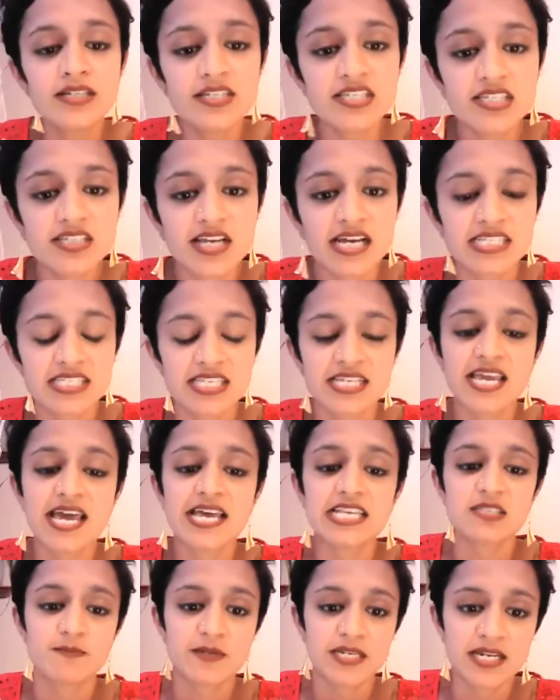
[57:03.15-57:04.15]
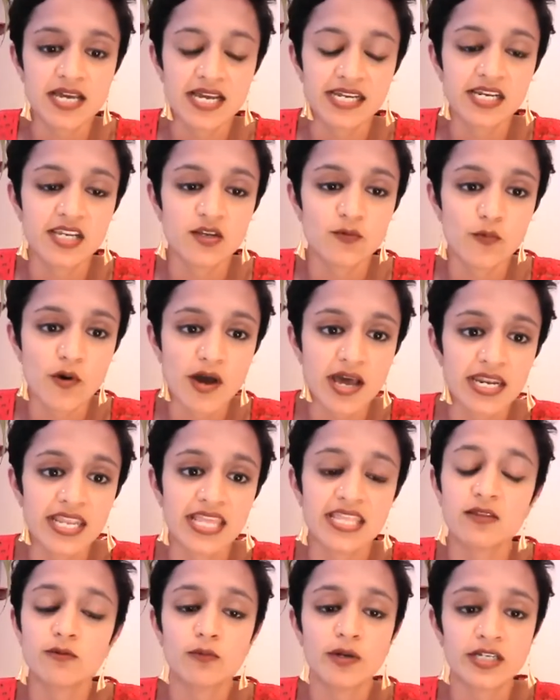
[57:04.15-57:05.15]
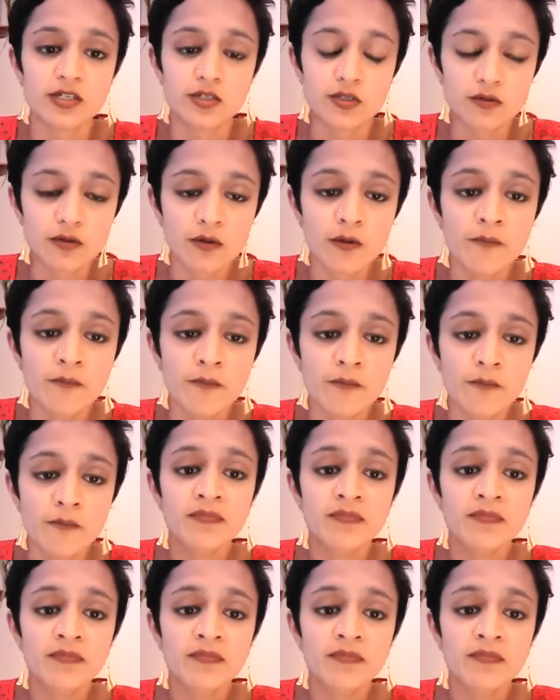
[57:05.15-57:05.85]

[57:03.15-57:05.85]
discussing SB 91 and the rental,